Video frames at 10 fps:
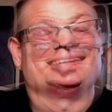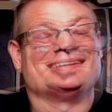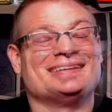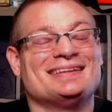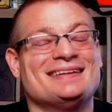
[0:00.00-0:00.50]

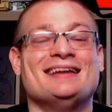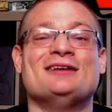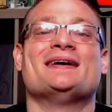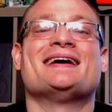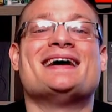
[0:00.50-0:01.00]
But
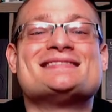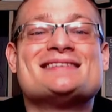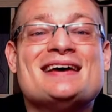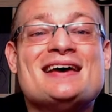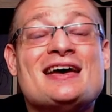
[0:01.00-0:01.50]
anyway,
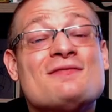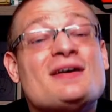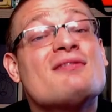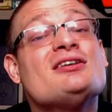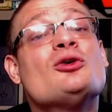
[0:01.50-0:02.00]
guys, if
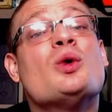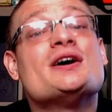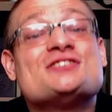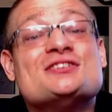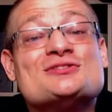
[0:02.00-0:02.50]
you have any
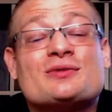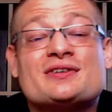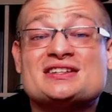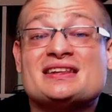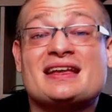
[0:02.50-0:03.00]
questions or if
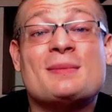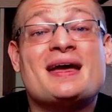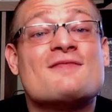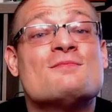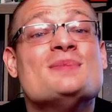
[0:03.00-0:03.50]
there's anything I may
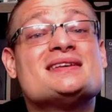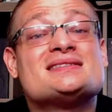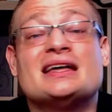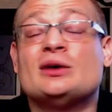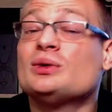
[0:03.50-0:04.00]
have
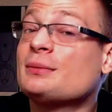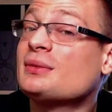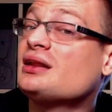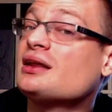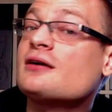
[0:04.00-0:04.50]
missed that you would like me
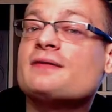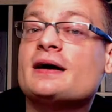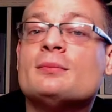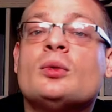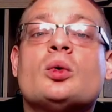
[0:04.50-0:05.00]
to
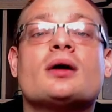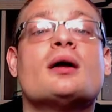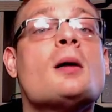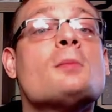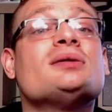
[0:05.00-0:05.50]
clarify
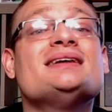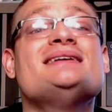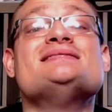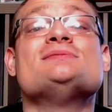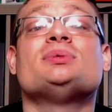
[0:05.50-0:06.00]
more,
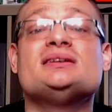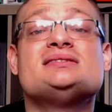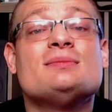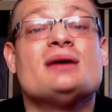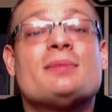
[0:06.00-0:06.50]
please
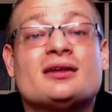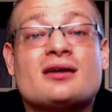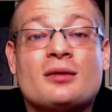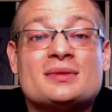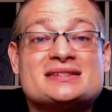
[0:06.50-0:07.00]
hit me up in the
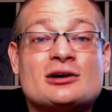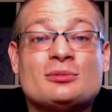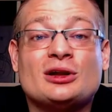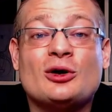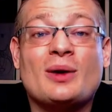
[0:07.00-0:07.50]
comments down
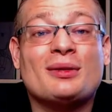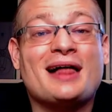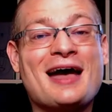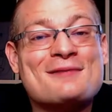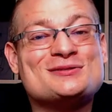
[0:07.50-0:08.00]
below. I'll
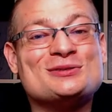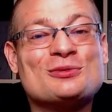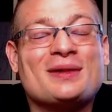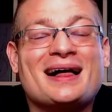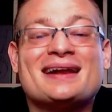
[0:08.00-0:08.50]
absolutely
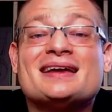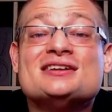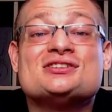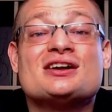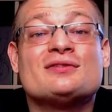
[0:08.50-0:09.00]
reply to
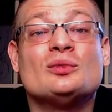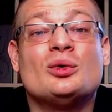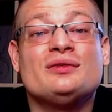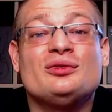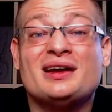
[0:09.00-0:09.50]
each and every
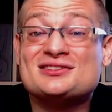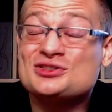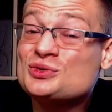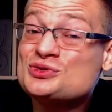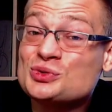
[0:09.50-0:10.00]
one of you, and I
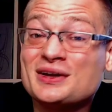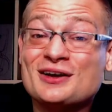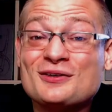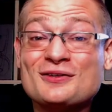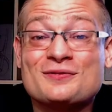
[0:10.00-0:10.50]
do enjoy
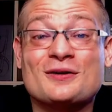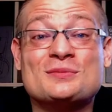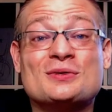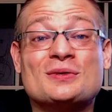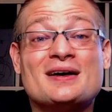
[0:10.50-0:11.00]
hearing from
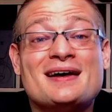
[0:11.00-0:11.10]
you.